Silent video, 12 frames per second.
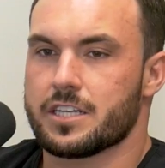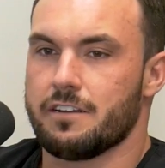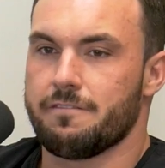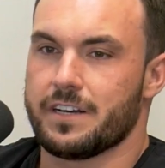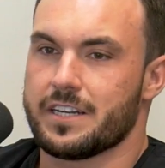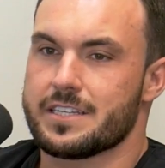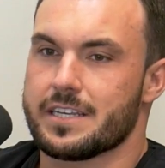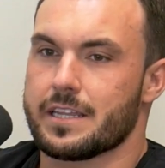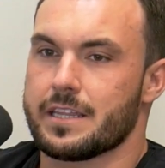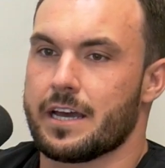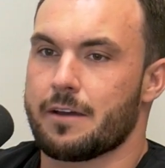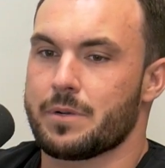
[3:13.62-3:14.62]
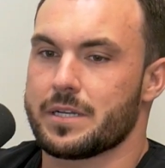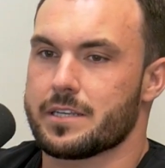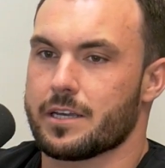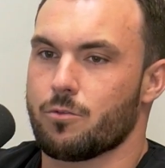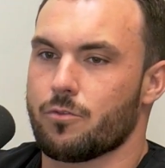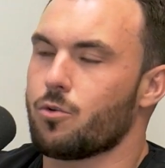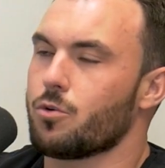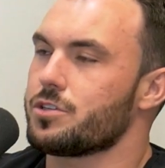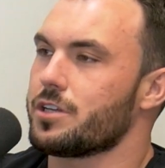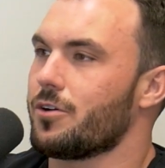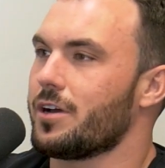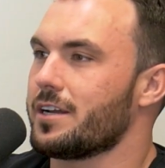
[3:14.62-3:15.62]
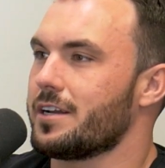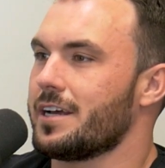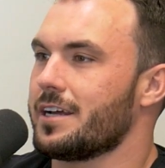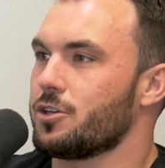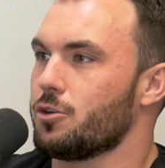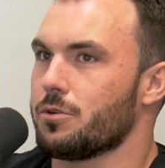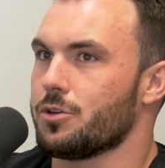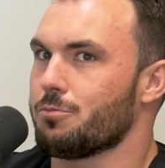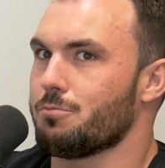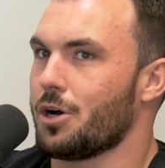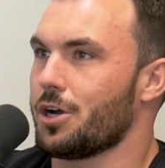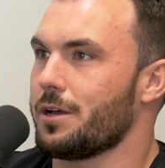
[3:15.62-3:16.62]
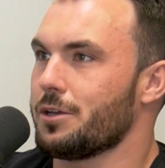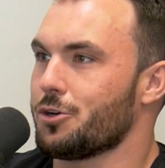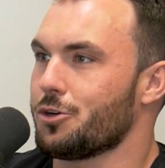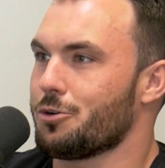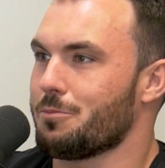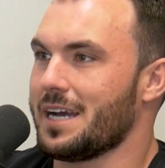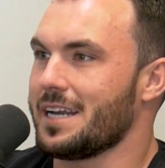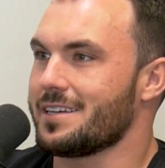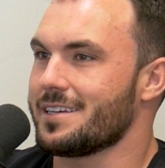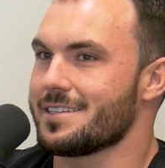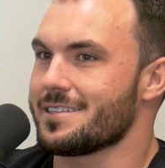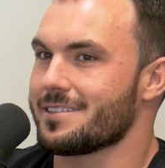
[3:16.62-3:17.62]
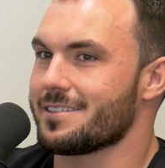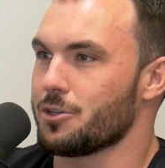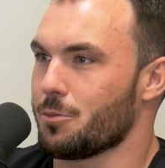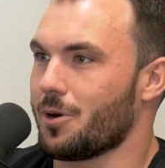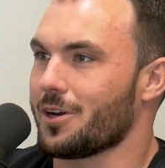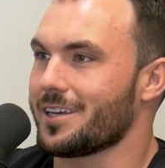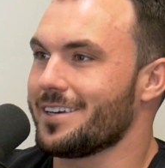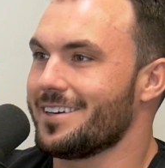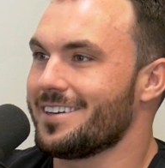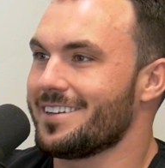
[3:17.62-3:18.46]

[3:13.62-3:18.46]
and it's kind of funny saying that, but it's well, of course they go hand in hand. Your mind is your body.